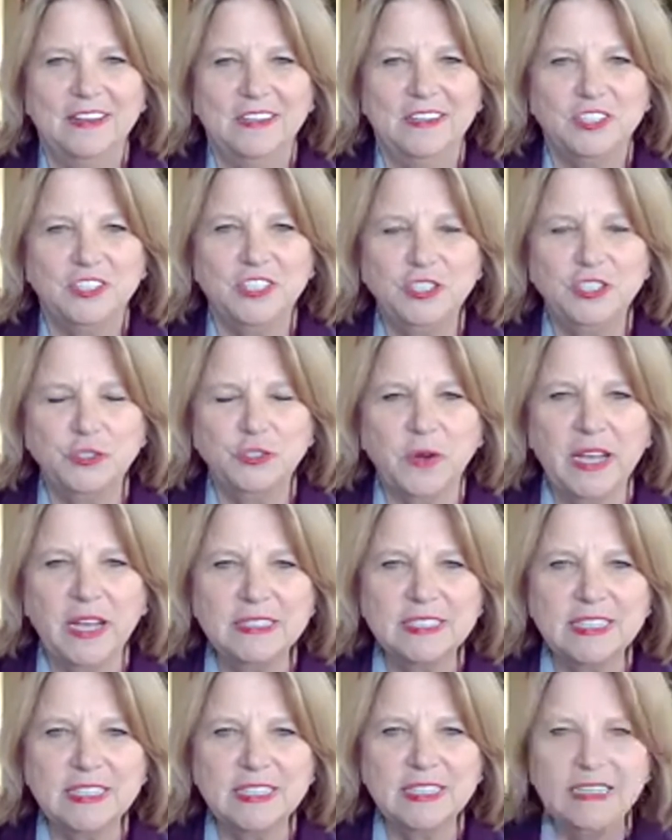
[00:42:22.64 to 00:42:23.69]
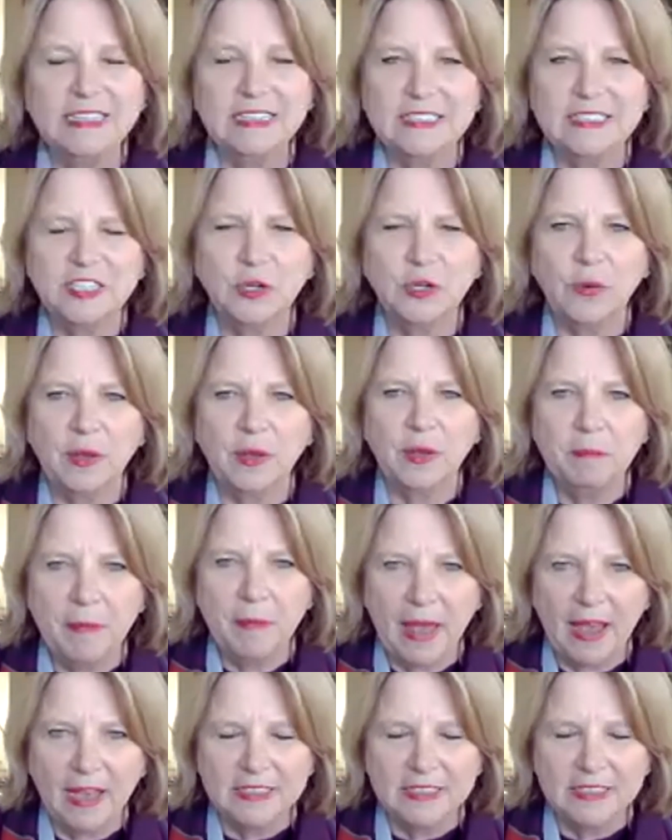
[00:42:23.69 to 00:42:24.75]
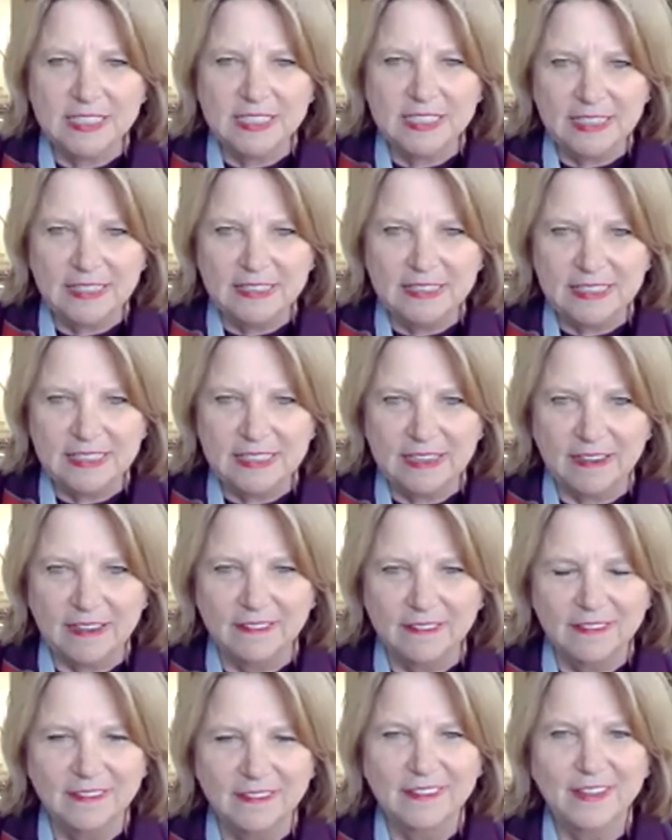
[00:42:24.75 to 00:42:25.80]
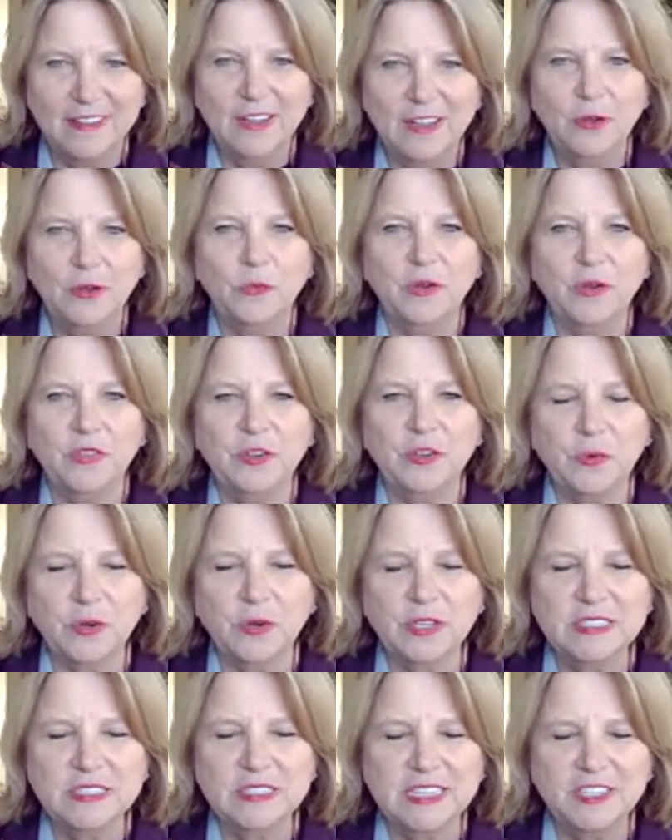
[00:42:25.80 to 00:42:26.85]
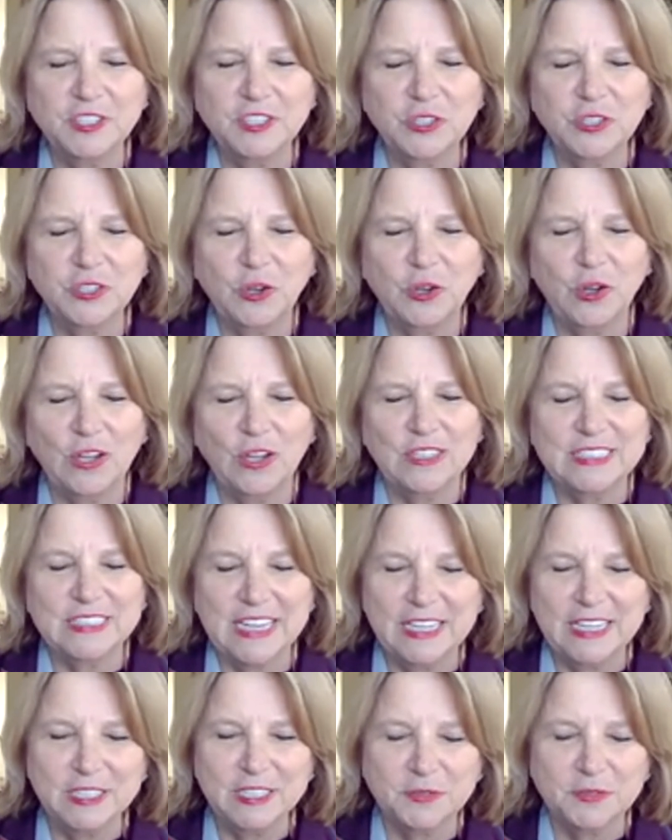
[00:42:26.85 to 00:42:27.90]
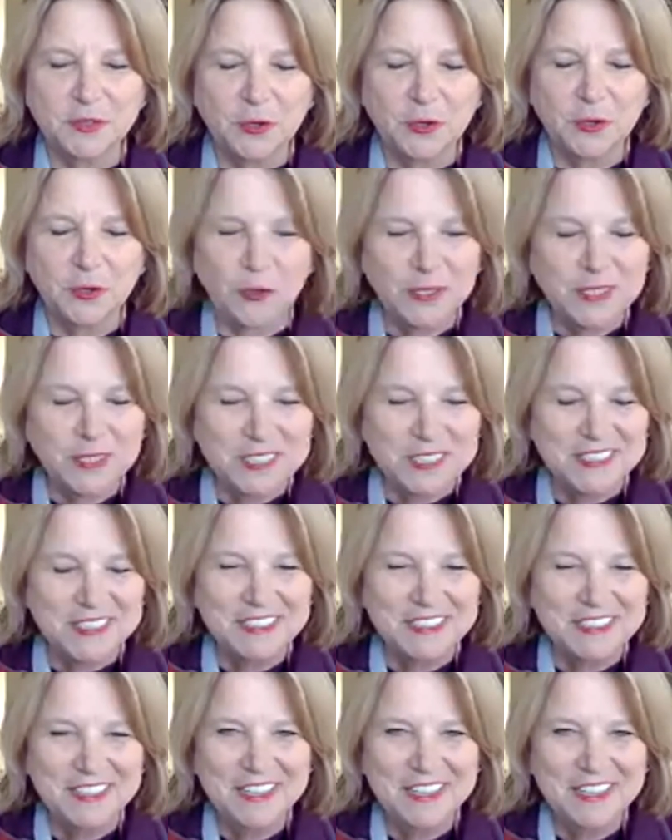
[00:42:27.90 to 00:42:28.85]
she translated into going back to India with an organization called Days for Girls.